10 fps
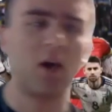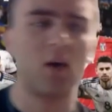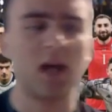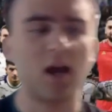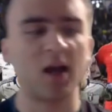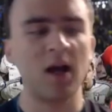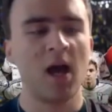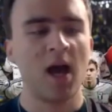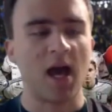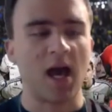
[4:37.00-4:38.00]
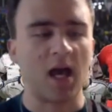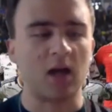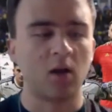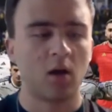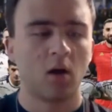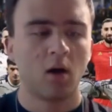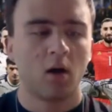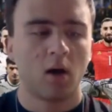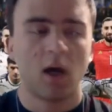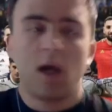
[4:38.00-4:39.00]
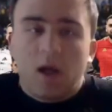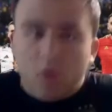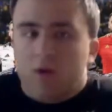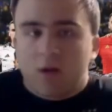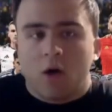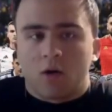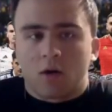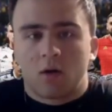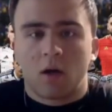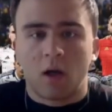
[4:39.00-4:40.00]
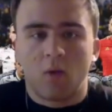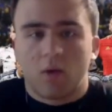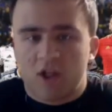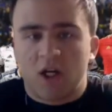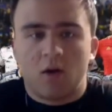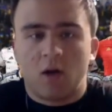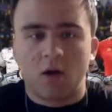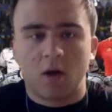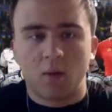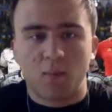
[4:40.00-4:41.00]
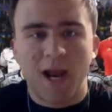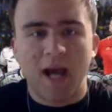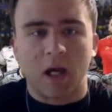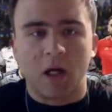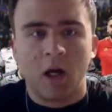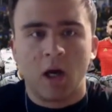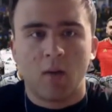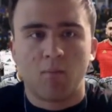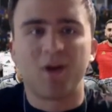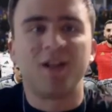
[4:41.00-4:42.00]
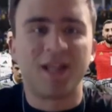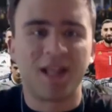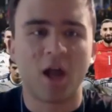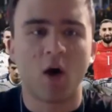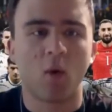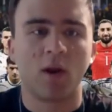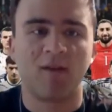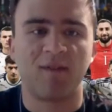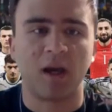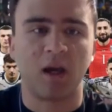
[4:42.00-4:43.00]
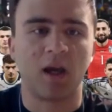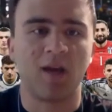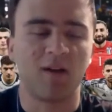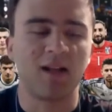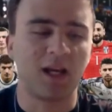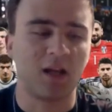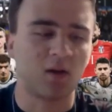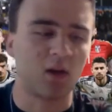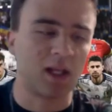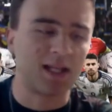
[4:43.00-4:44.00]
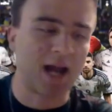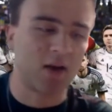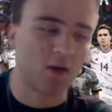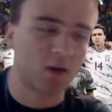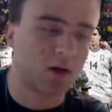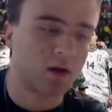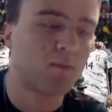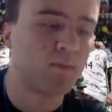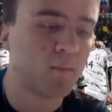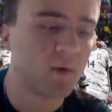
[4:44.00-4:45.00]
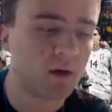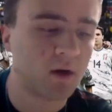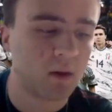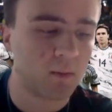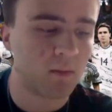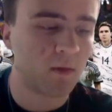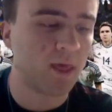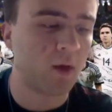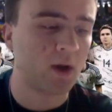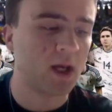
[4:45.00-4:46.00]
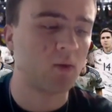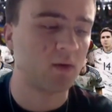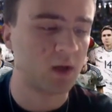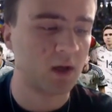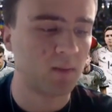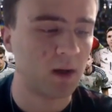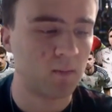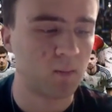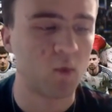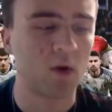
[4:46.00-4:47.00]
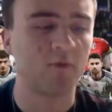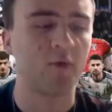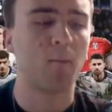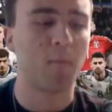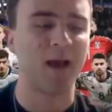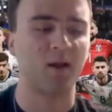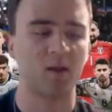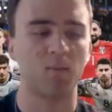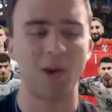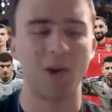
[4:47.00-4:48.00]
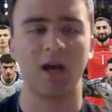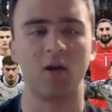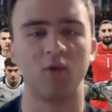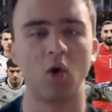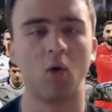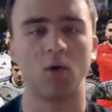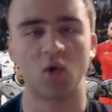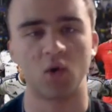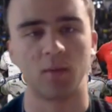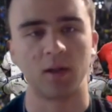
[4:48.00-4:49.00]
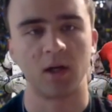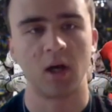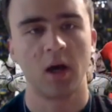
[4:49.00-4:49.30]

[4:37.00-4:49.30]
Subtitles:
Chiesa, and he was good. He was genuinely a good player, but no one, I think, even the Italians could have, thought he was going to be one of the best player of the whole tournament.